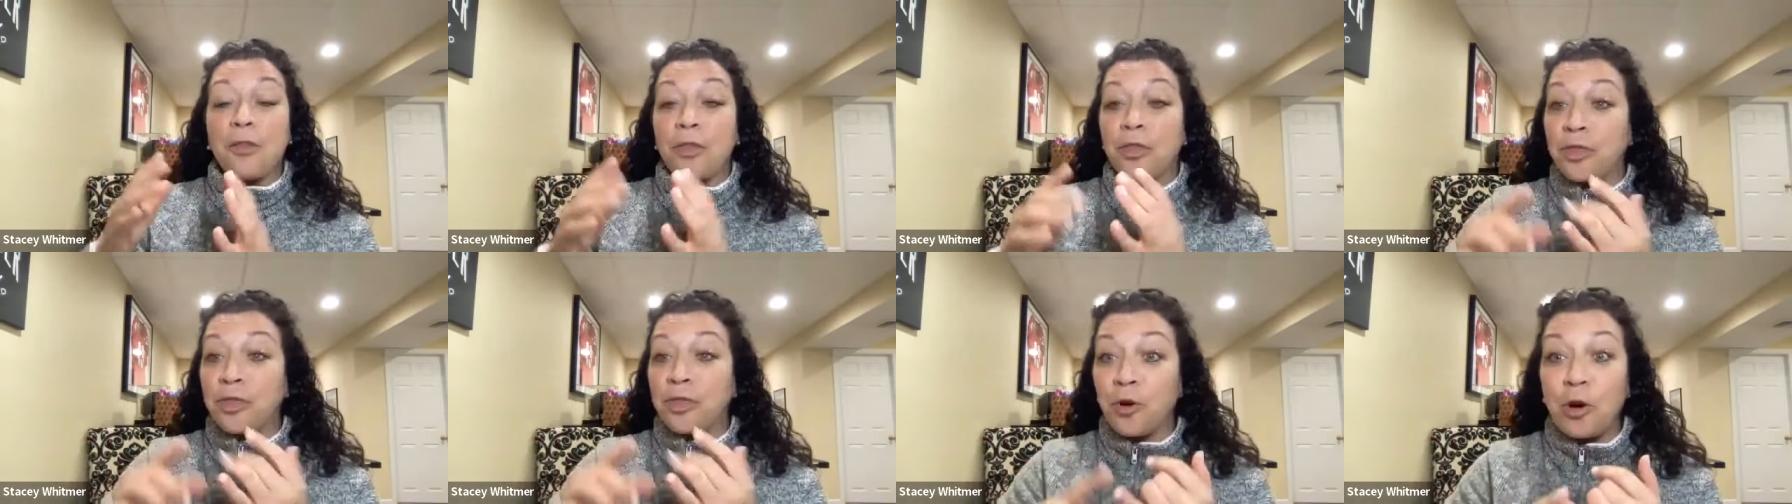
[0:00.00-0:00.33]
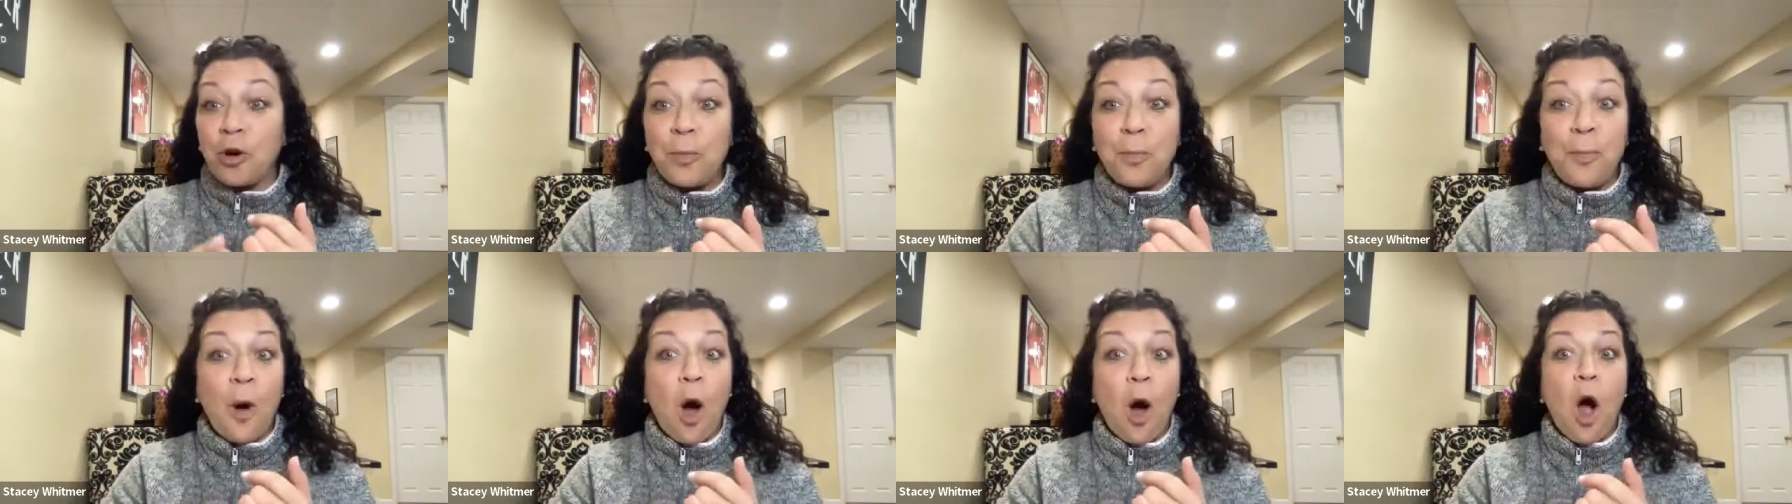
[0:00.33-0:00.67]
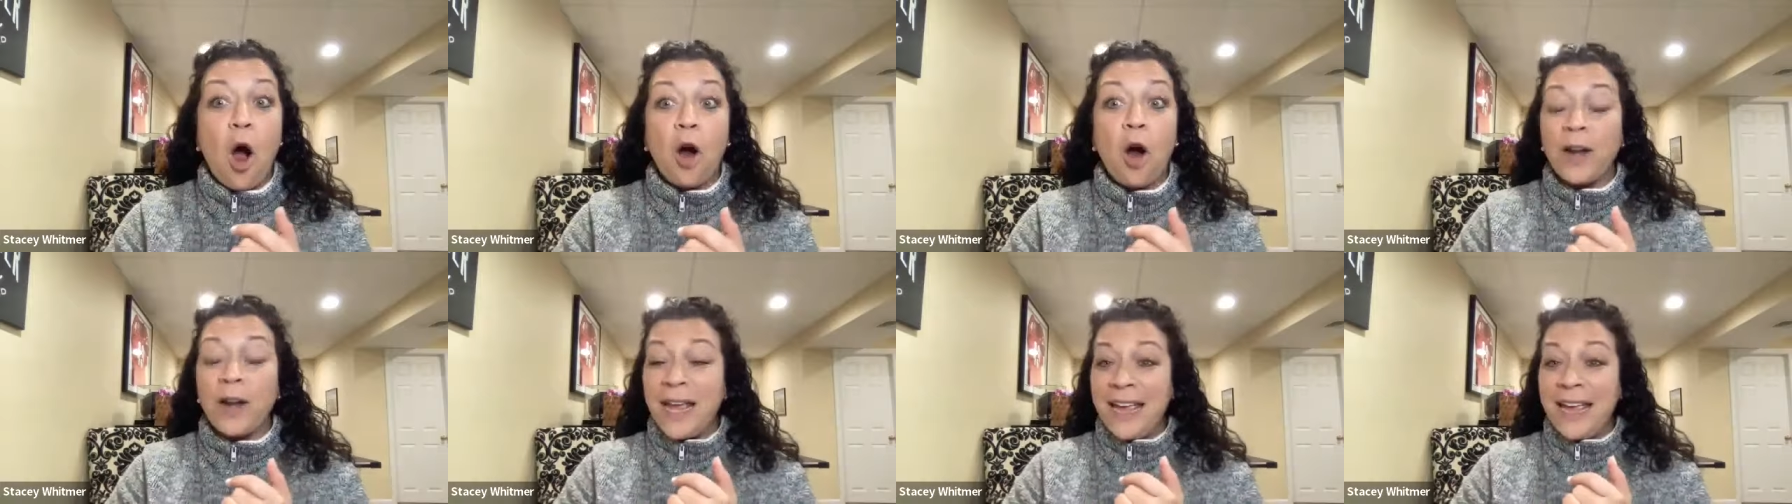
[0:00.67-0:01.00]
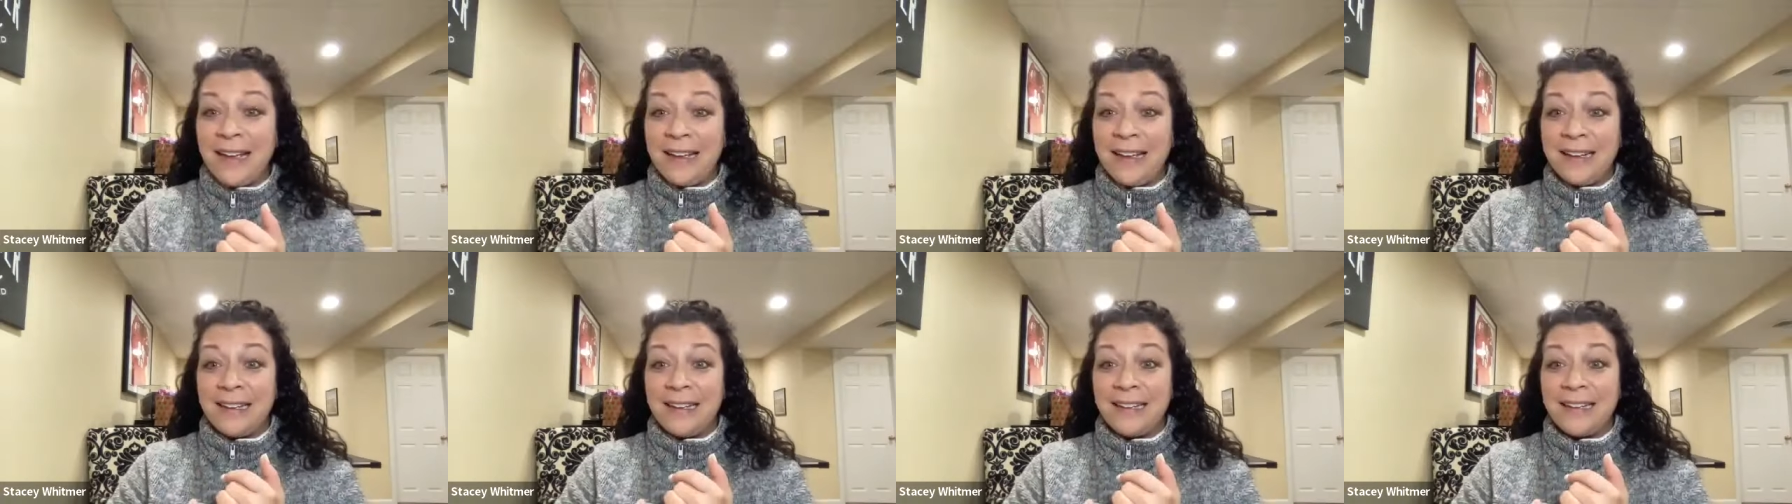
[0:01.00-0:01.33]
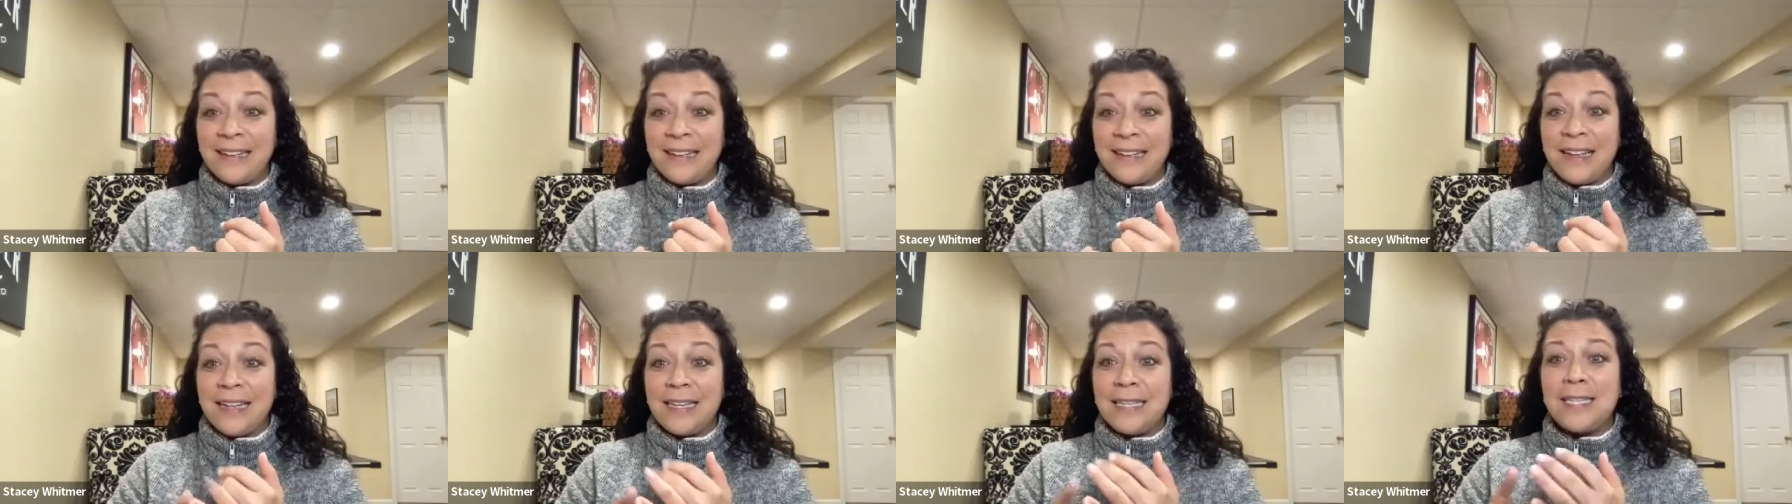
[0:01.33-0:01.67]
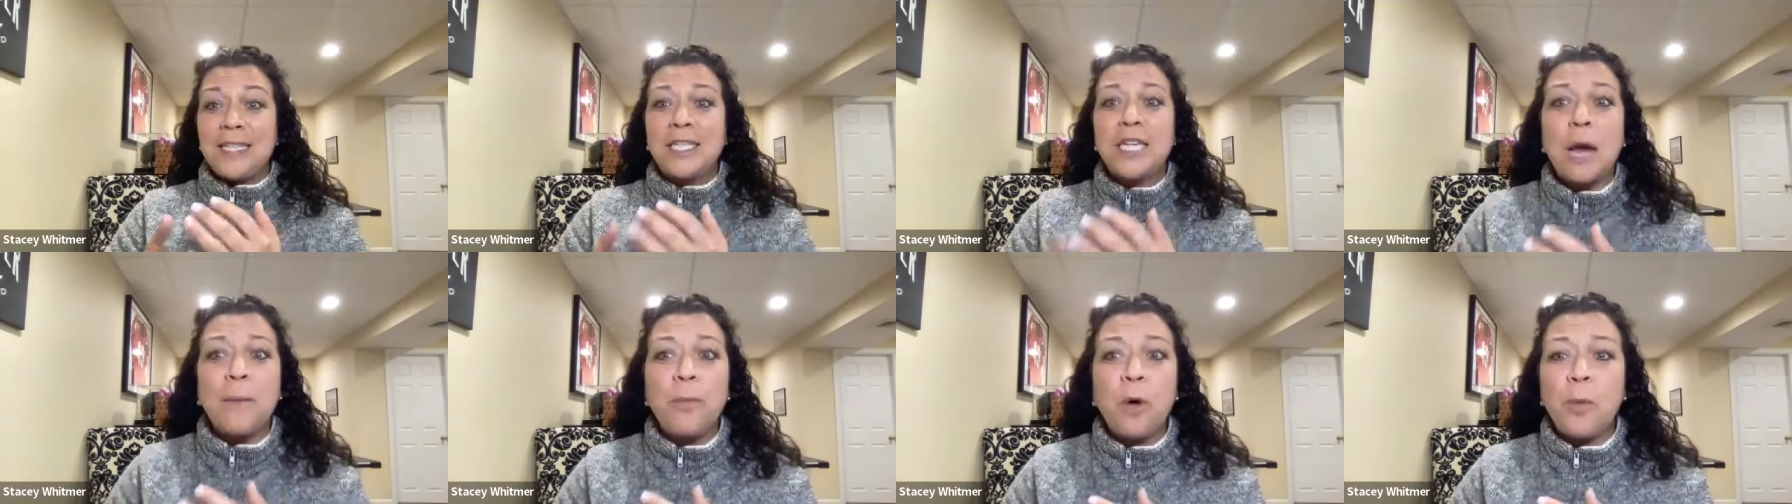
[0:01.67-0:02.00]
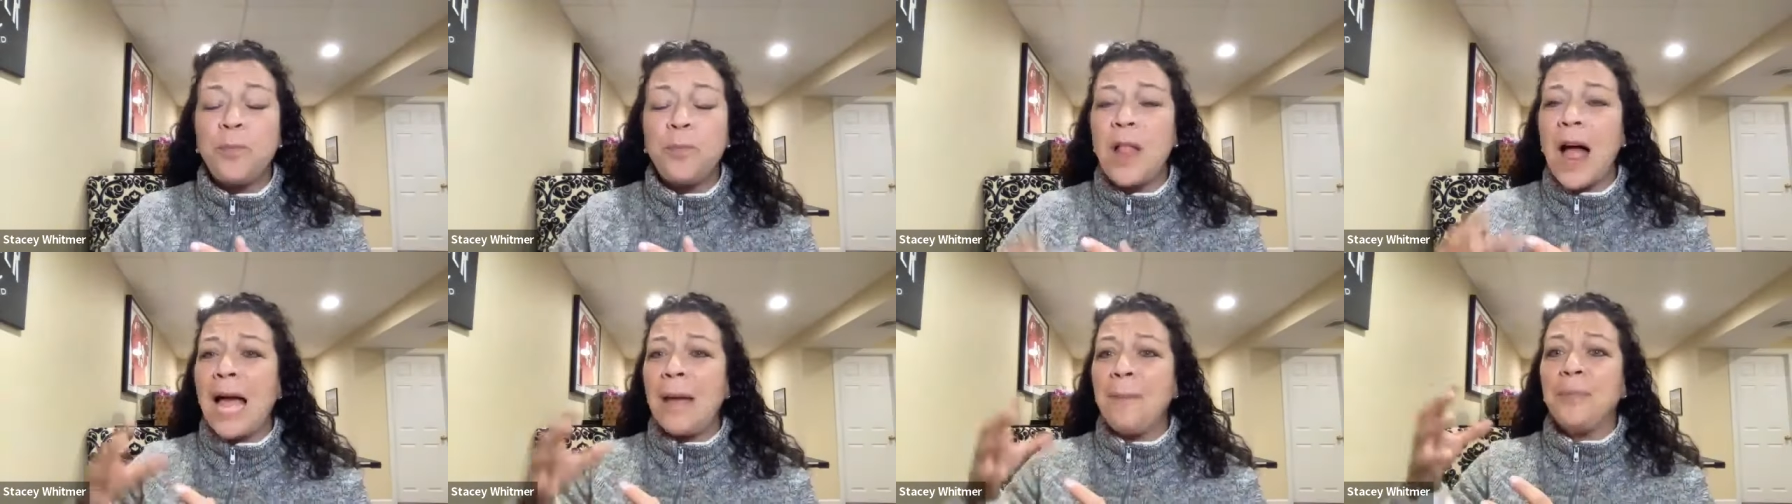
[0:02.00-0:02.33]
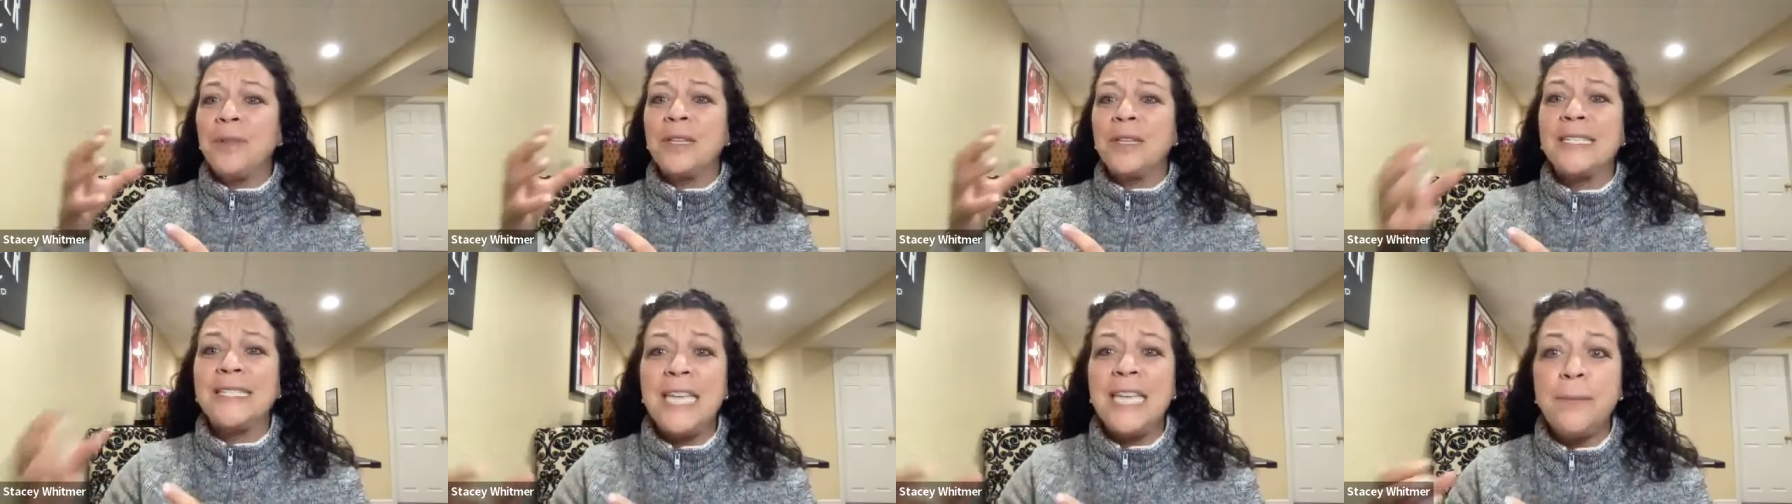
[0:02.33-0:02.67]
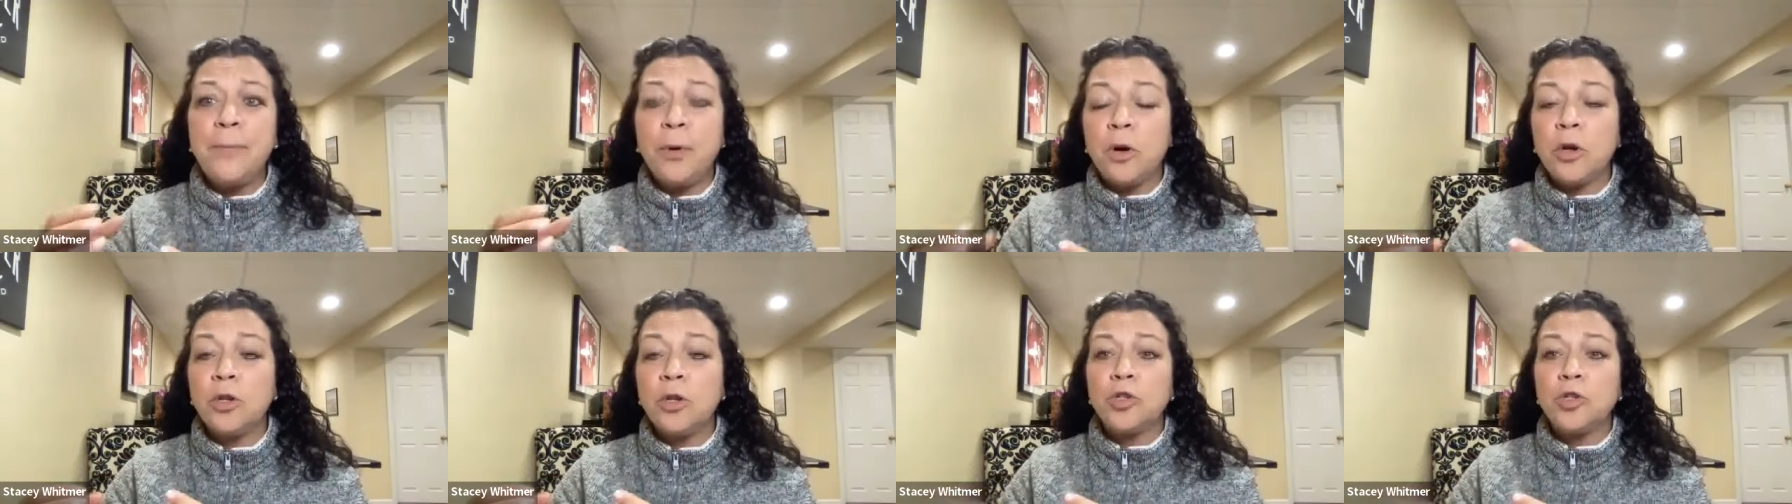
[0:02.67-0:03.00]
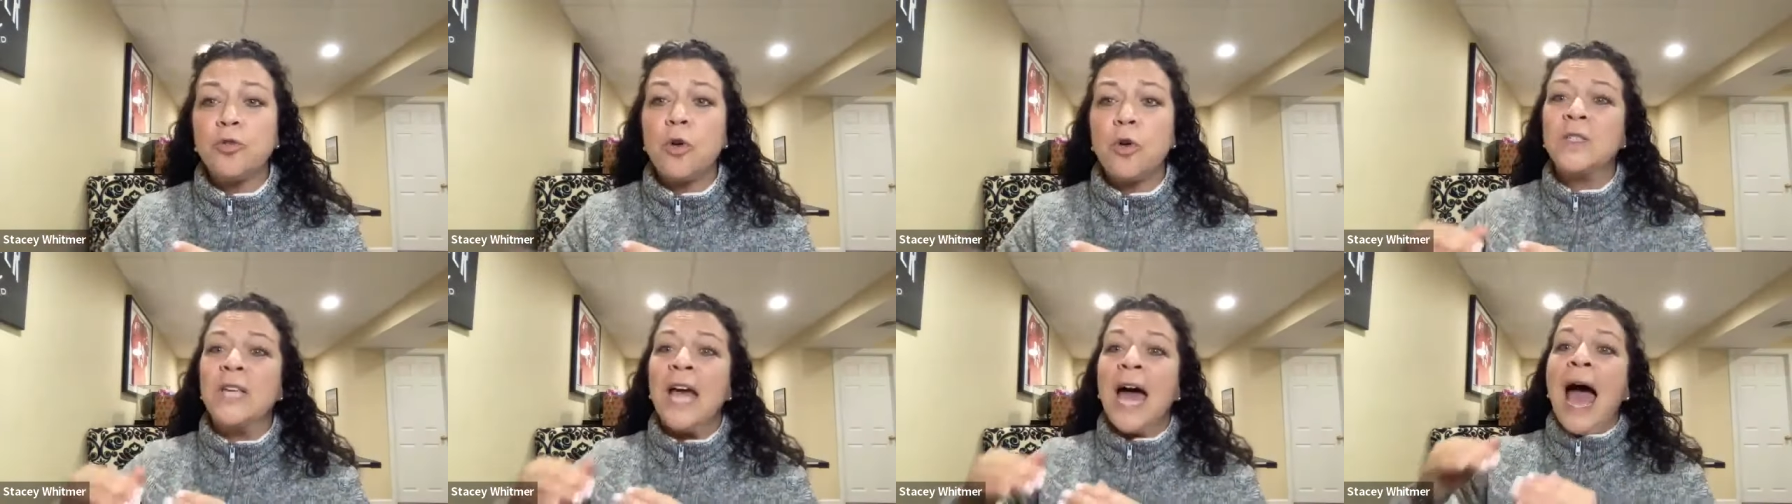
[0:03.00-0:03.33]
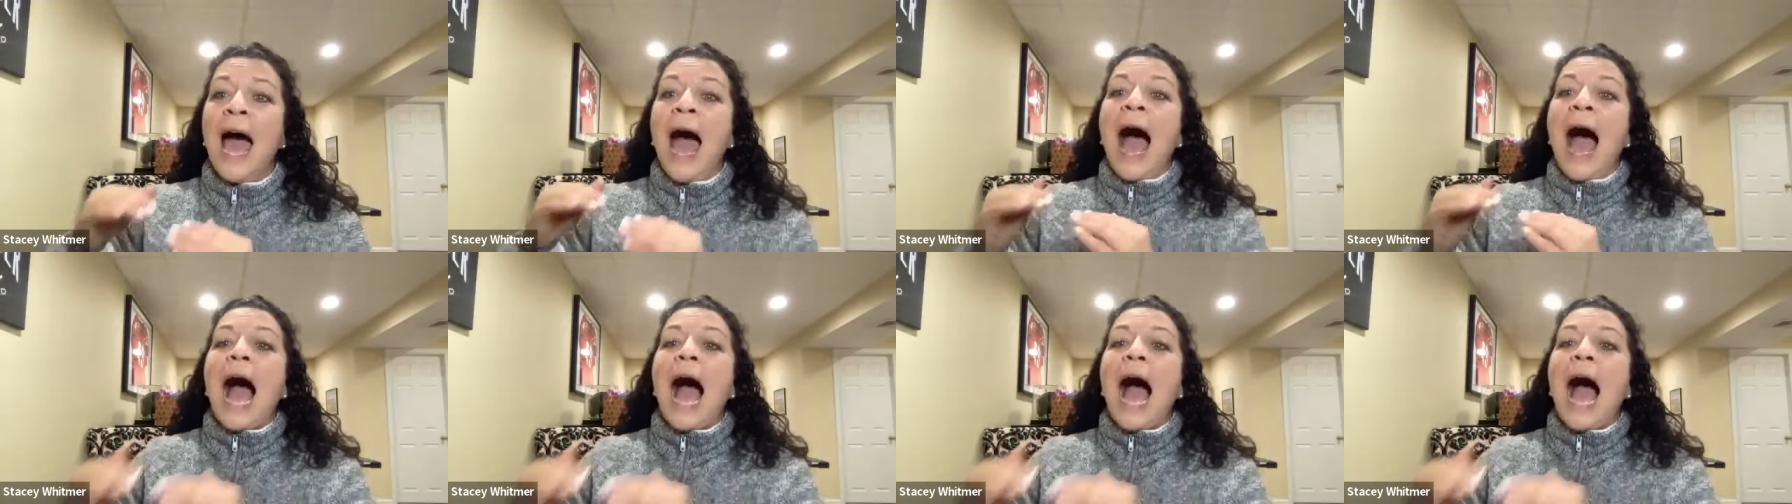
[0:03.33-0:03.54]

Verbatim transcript: third party, double blind, placebo controlled.